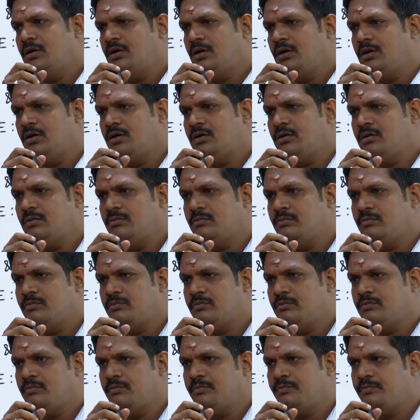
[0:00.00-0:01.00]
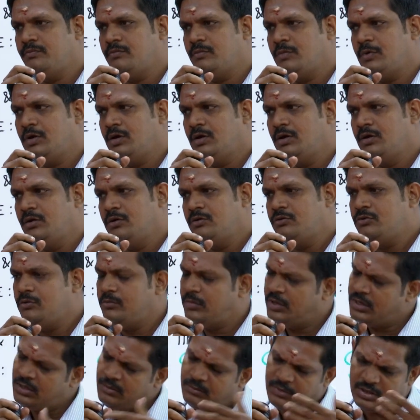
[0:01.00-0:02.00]
So
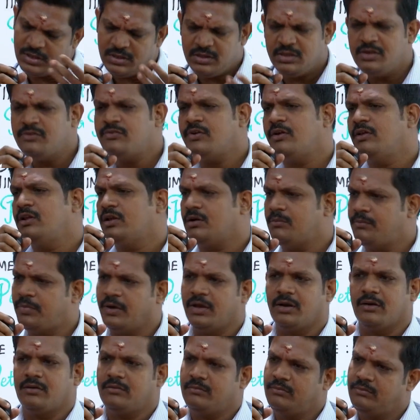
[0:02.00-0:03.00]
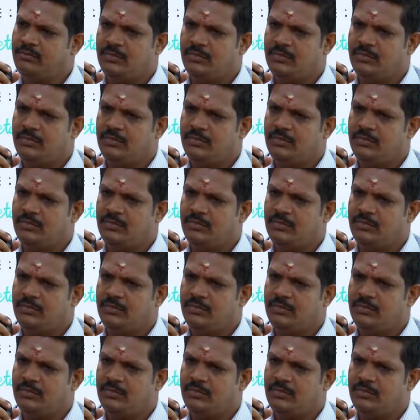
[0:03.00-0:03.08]
many things I will compare.